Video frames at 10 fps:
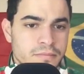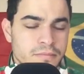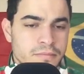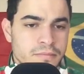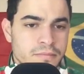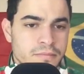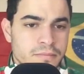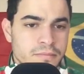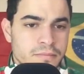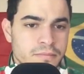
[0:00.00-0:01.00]

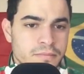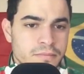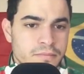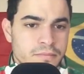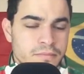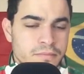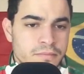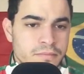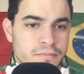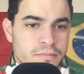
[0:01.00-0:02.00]

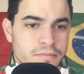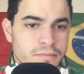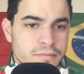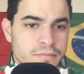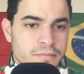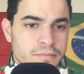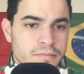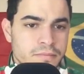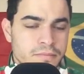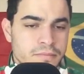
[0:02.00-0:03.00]

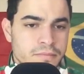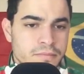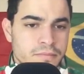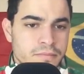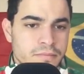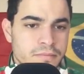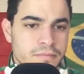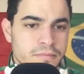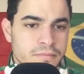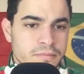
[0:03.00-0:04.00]

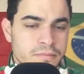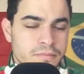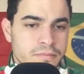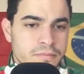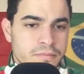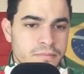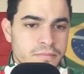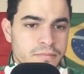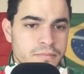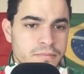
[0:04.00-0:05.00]

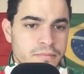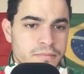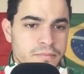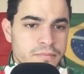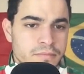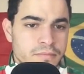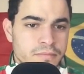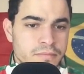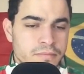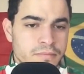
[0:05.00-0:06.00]

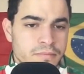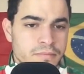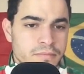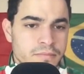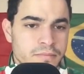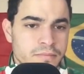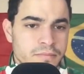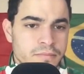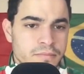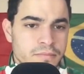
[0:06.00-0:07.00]
The person shown says nothing.